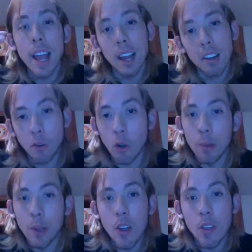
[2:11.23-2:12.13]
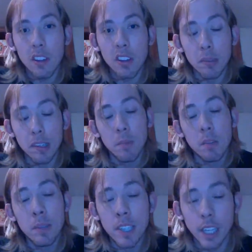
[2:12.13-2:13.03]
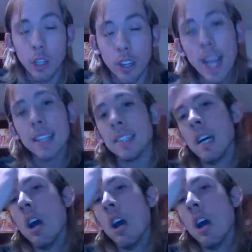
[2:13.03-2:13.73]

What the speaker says: and Scorpio in this particular case.